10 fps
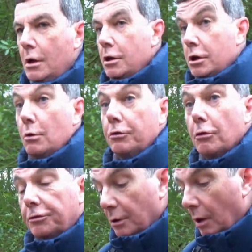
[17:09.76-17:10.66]
Hugh was
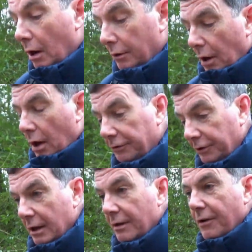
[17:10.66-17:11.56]
also
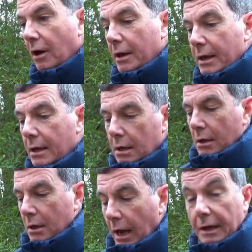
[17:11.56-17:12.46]
asking if I
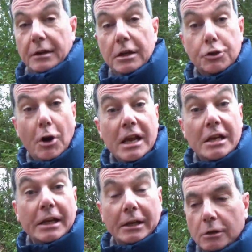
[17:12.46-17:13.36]
had any
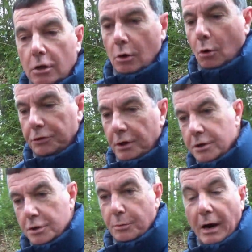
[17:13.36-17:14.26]
training, or did I
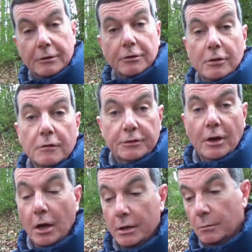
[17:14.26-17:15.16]
just practice over
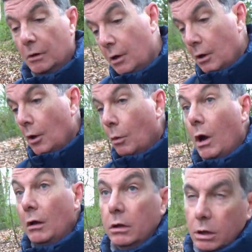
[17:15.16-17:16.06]
time?
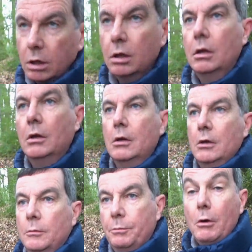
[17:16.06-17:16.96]
Well,
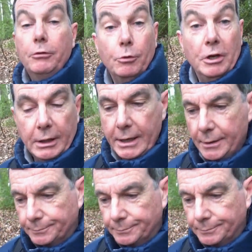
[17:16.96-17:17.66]
both really.